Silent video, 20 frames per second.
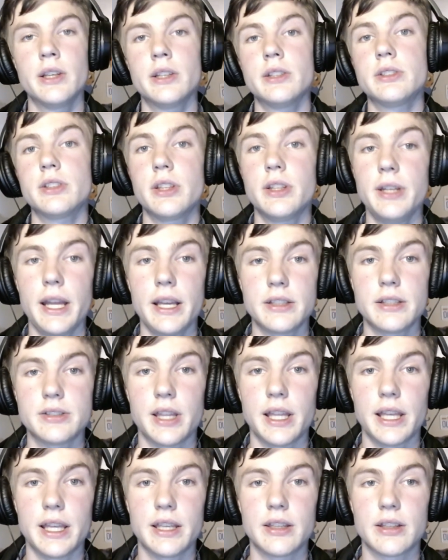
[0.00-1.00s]
So the next
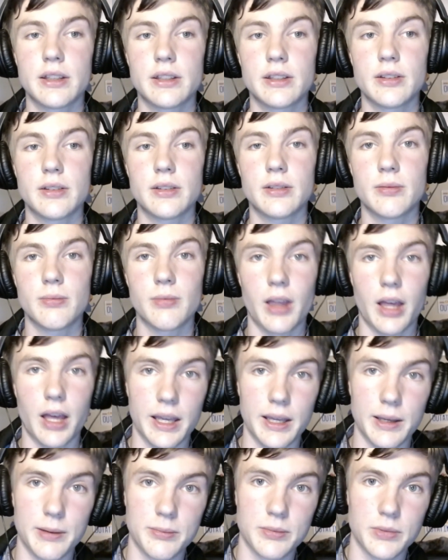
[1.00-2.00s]
thing I
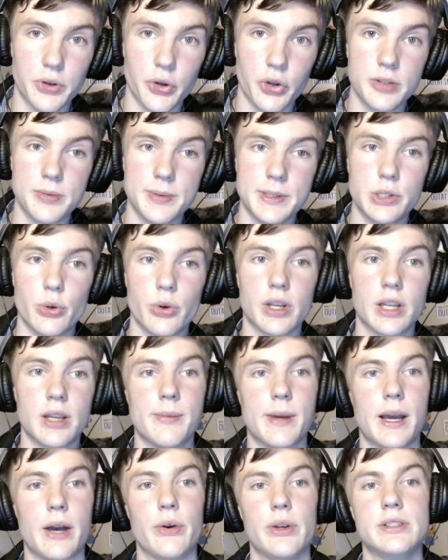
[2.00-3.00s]
am going to be talking
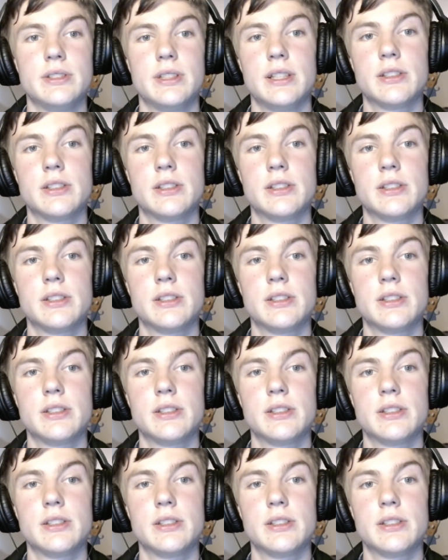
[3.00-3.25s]
about is this